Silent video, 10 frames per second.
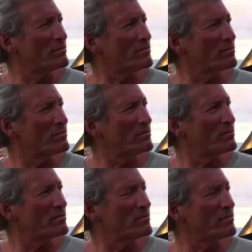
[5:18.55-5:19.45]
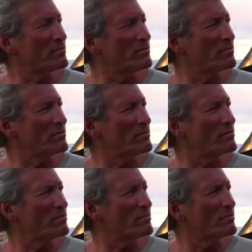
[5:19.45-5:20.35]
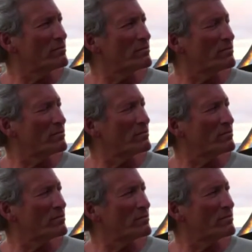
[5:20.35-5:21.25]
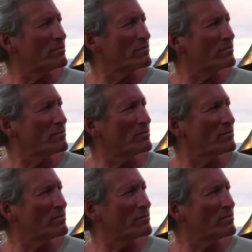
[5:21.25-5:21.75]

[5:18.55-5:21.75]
(silent)